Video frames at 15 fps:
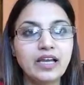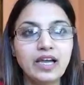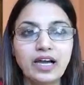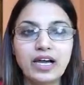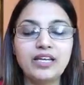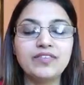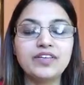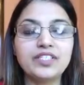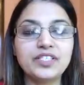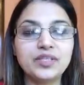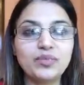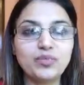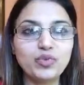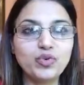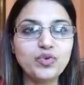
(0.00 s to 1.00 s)
I was
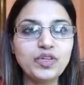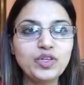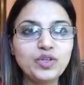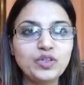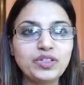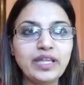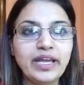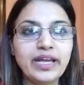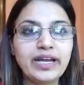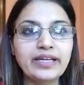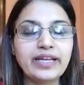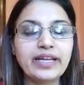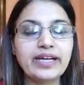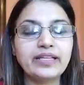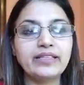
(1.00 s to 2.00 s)
improving on that
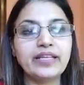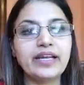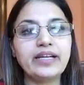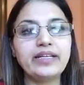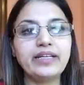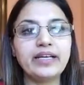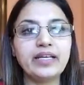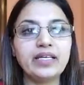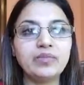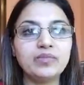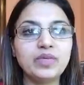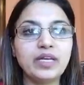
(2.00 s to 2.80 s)
at that time,